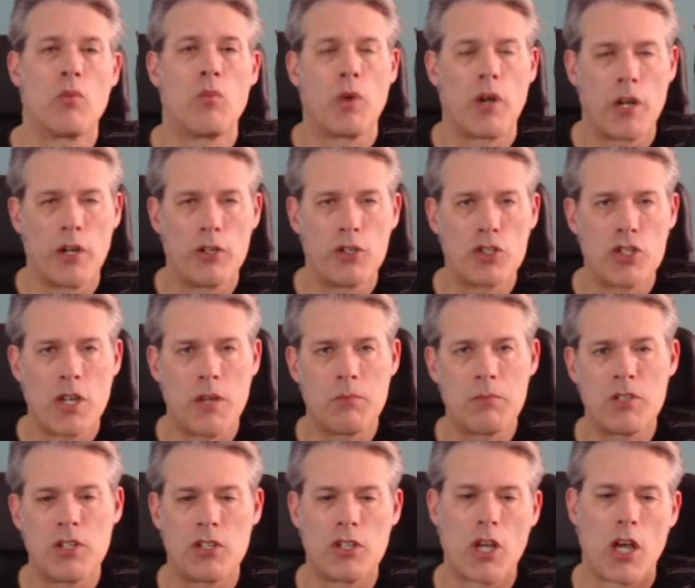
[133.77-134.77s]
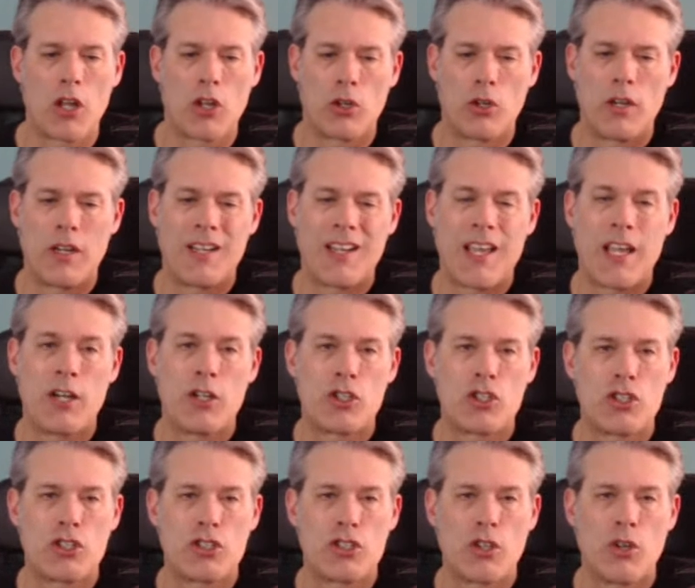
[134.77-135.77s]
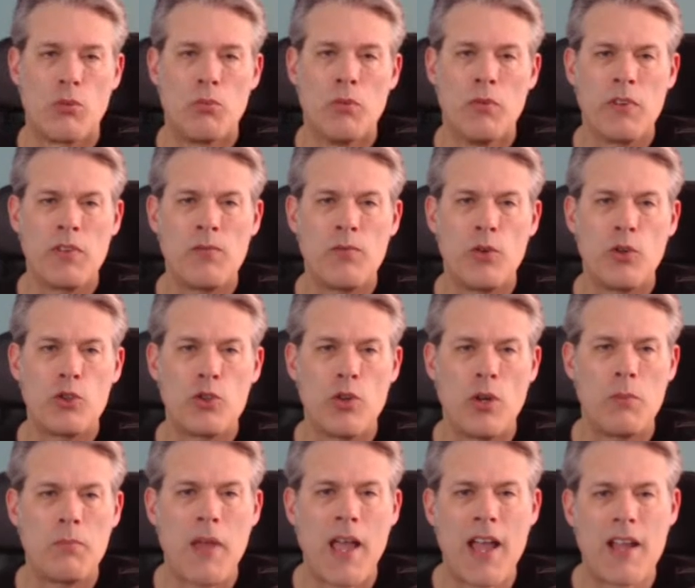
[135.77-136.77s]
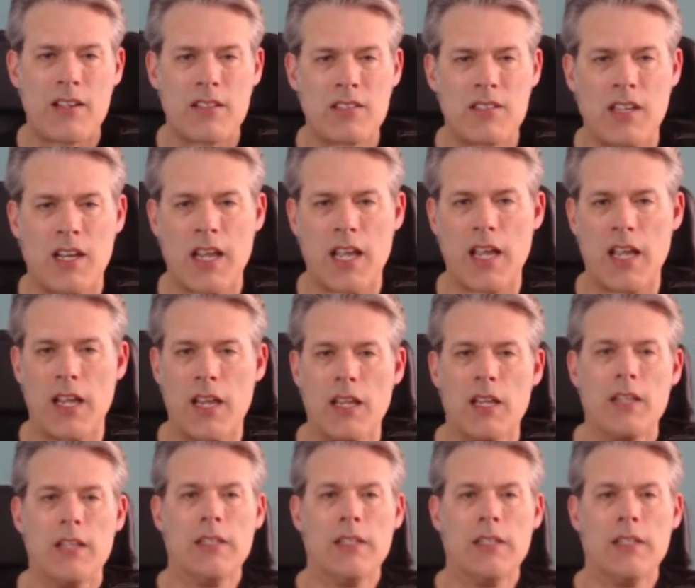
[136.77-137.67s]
100 gems, a dollar, an energy stone. Moving forward to our packs today.